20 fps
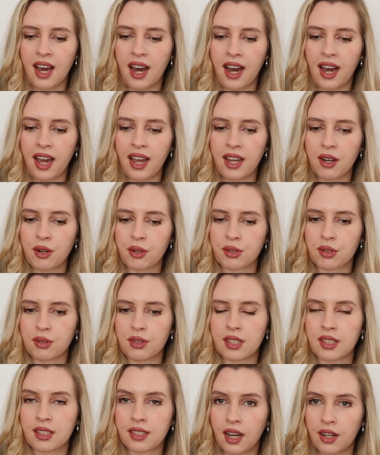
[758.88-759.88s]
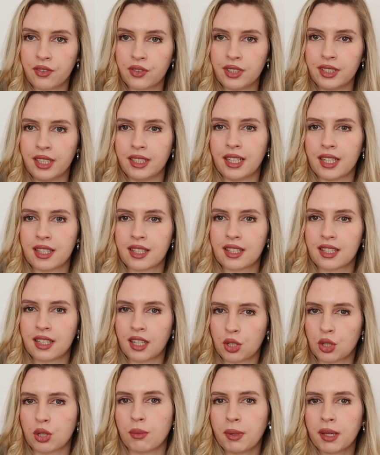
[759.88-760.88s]
I also discovered that it's
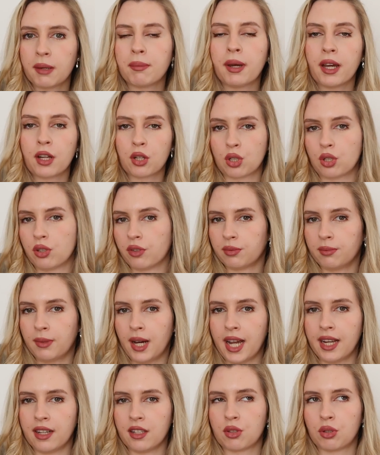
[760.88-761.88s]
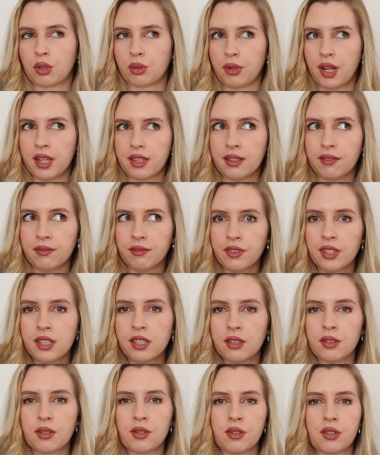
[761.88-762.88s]
such a big passion of mine. So creating
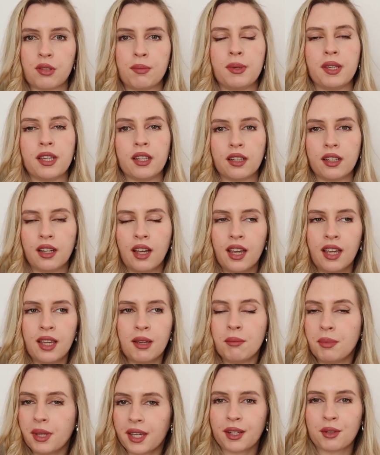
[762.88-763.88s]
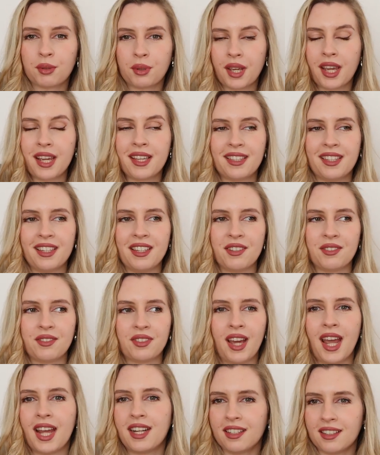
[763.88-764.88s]
videos, being creative,
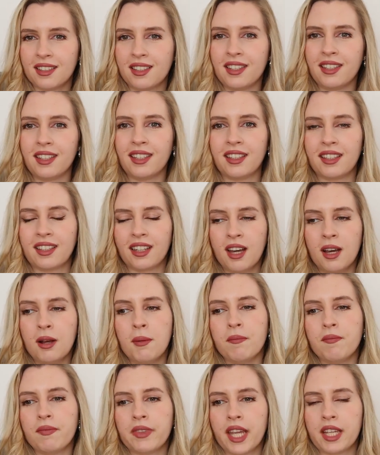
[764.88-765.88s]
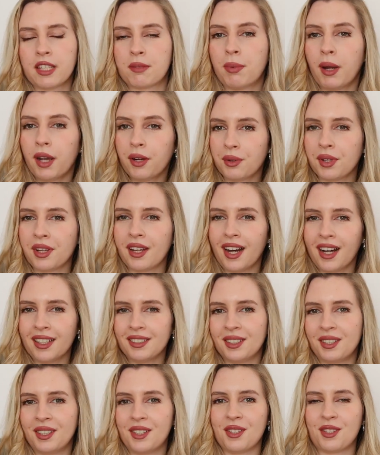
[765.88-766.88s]
editing, inspiring
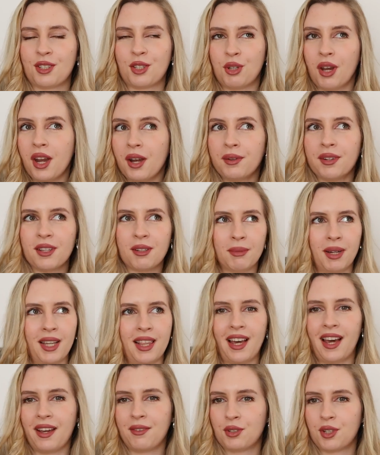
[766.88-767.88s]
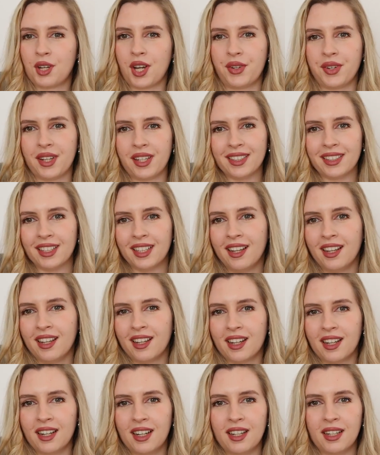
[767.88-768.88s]
others, sharing my life, sharing
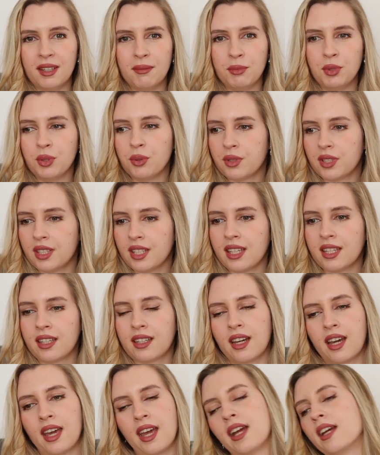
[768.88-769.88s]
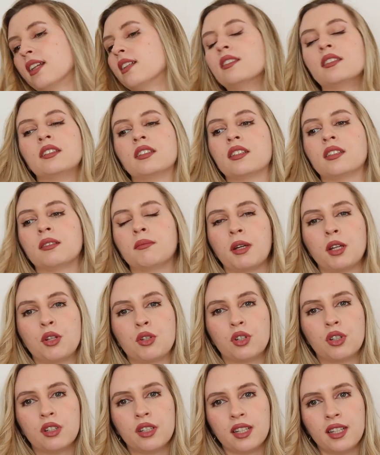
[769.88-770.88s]
music and my
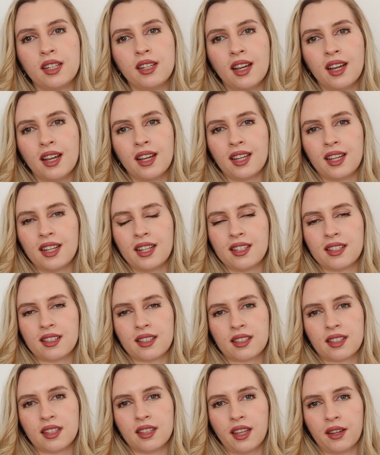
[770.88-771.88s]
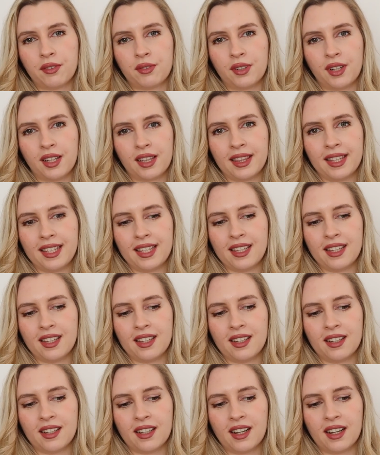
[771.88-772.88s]
journey is
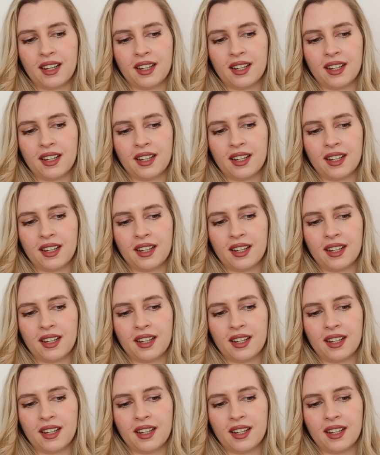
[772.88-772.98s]
definitely